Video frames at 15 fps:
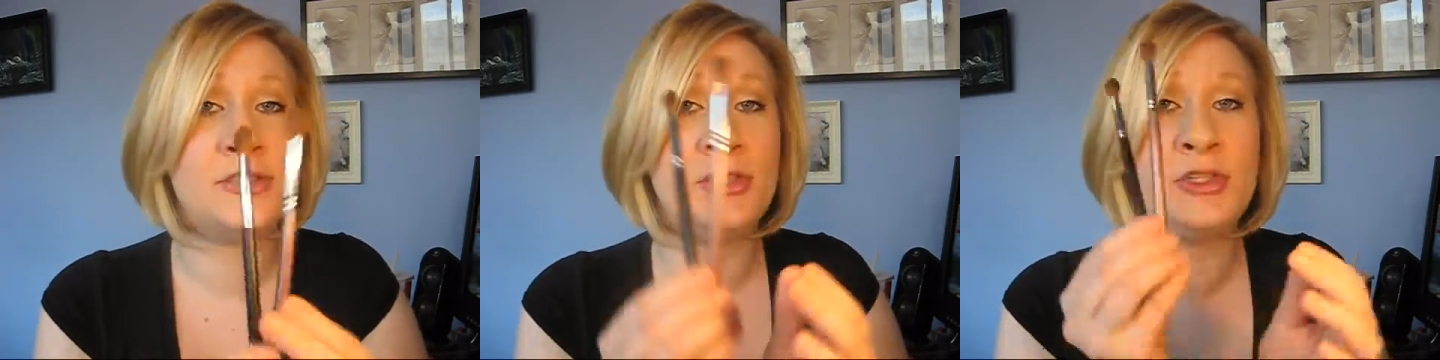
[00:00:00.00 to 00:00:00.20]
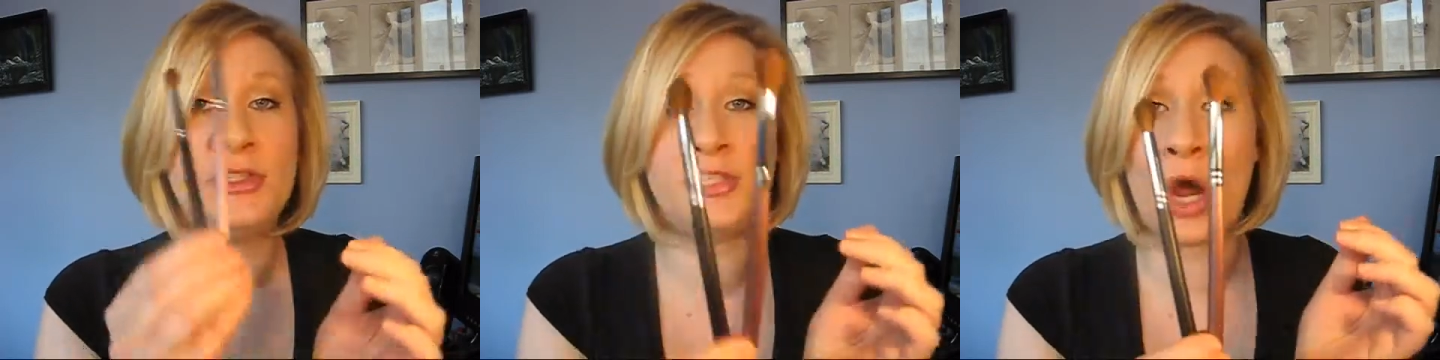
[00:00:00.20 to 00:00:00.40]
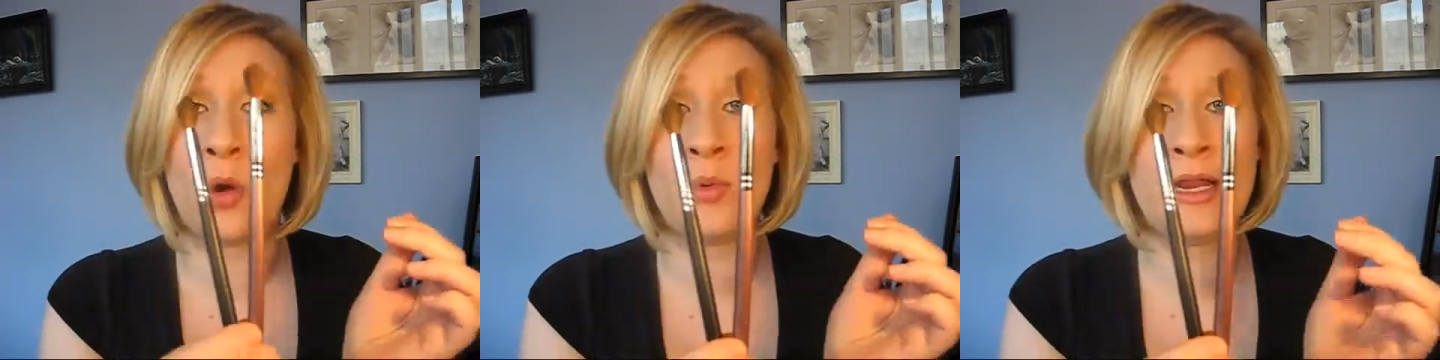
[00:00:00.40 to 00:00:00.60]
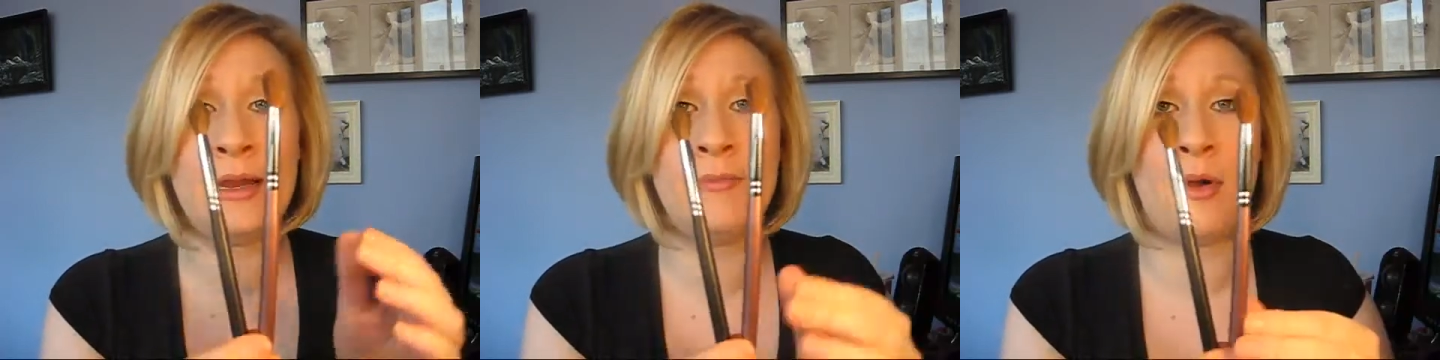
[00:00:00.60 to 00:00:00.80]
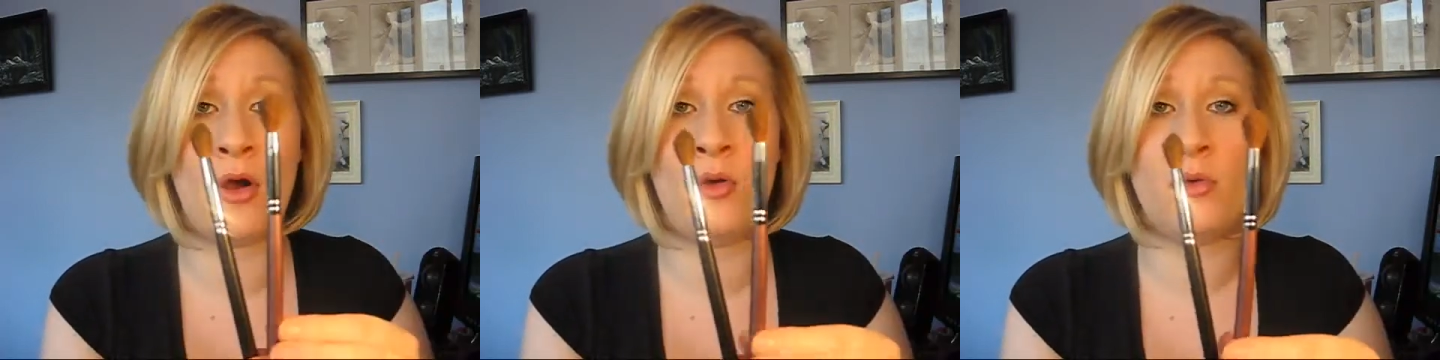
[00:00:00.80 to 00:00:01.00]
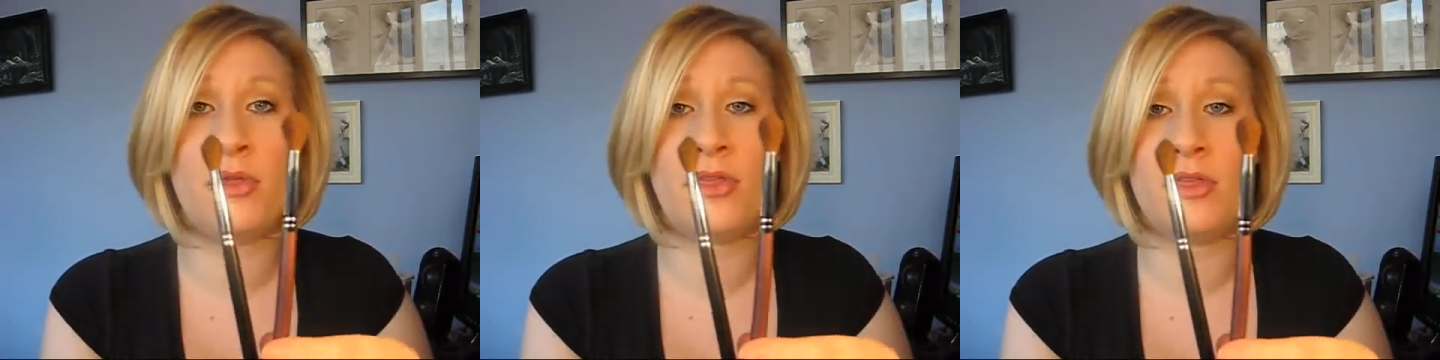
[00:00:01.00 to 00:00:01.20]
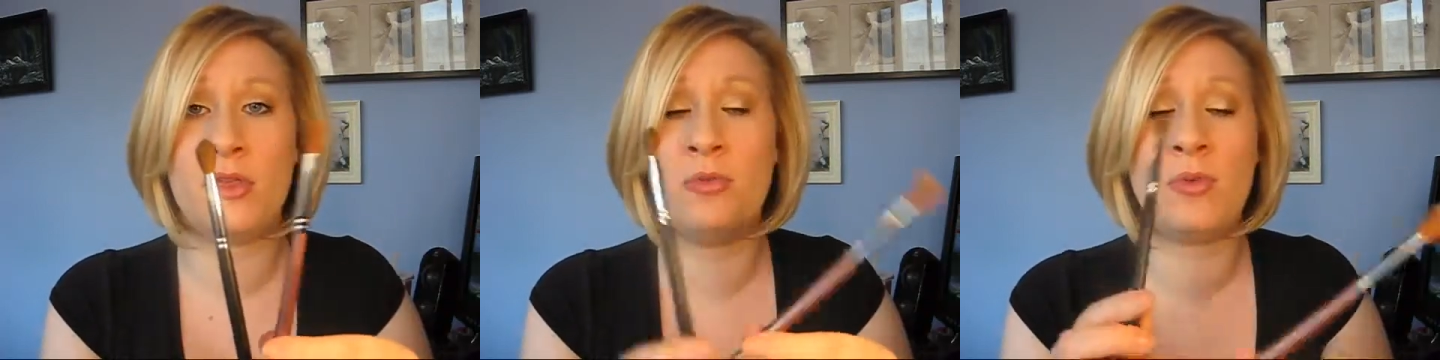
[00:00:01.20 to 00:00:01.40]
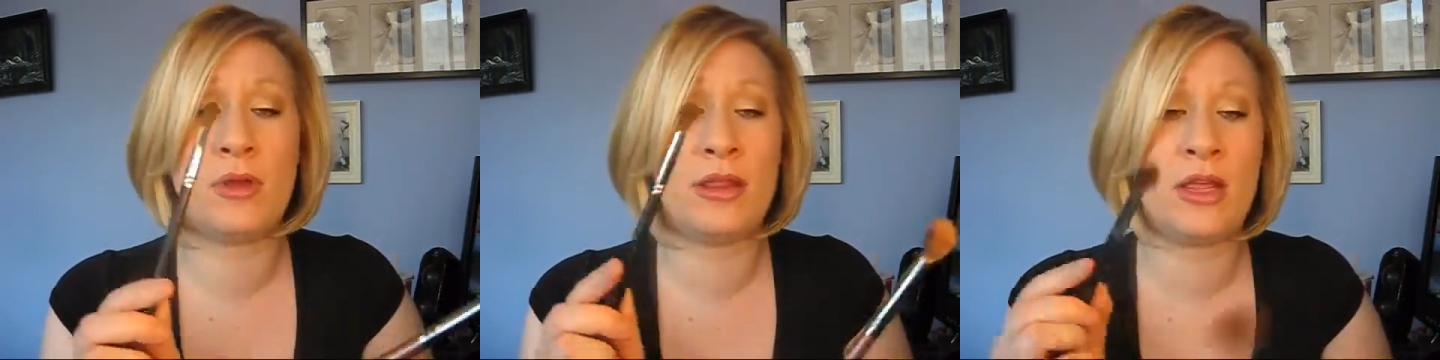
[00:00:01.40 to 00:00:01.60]
you don't need both.
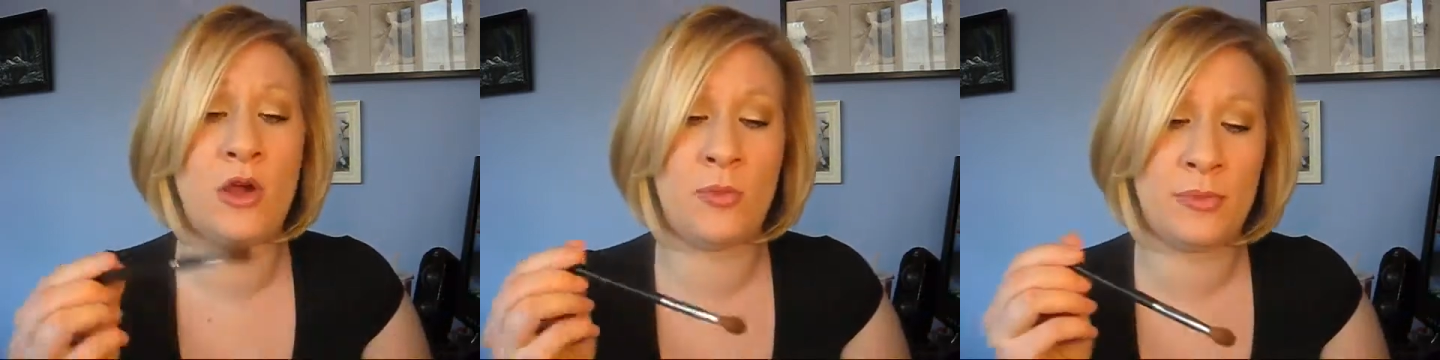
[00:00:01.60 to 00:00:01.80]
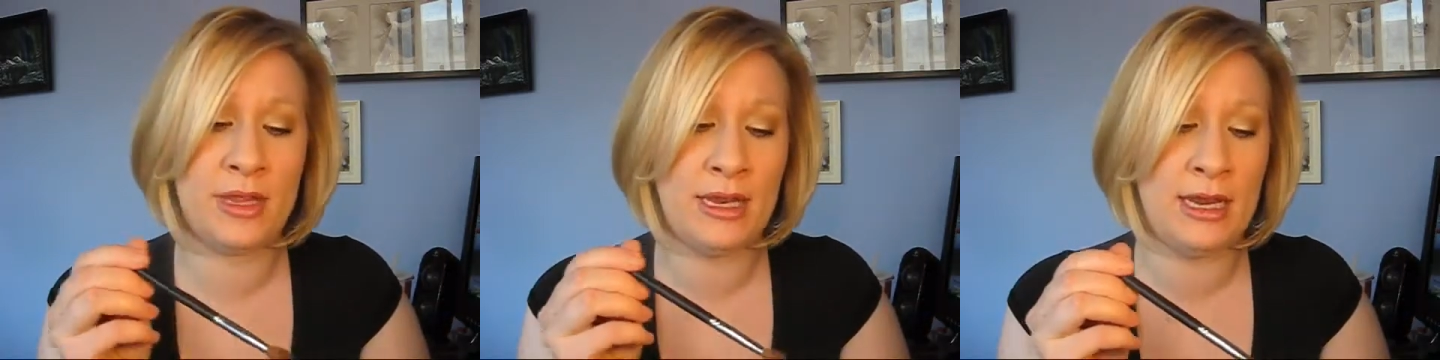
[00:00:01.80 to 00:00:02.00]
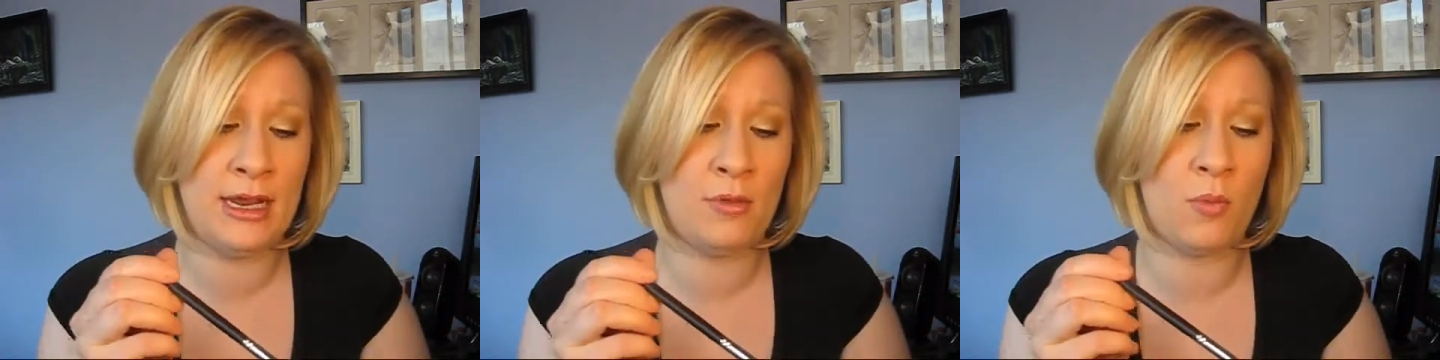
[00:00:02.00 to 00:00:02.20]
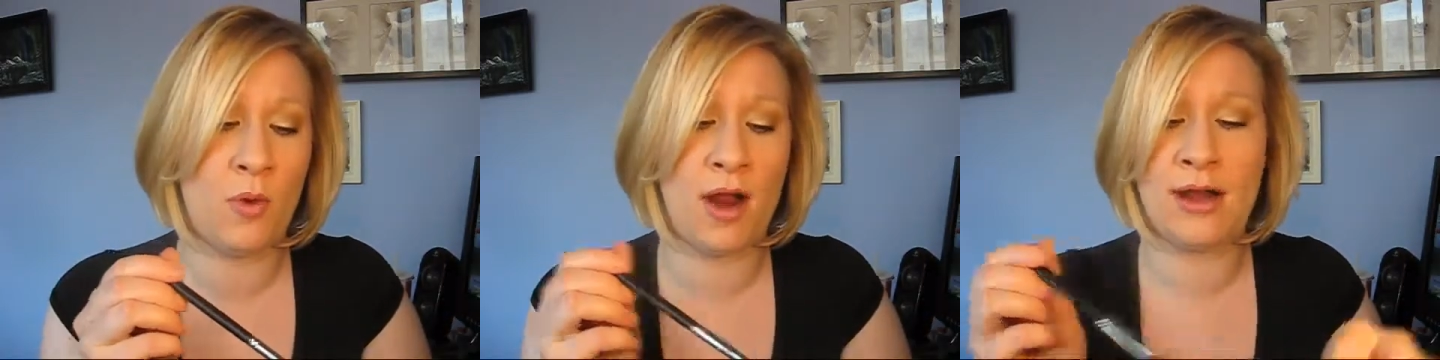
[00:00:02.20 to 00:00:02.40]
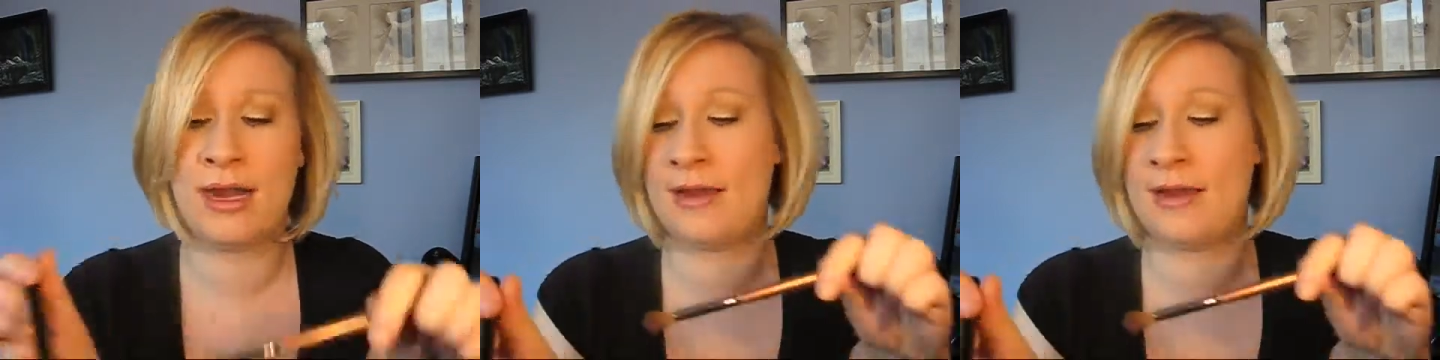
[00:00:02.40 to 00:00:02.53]
You really only need one,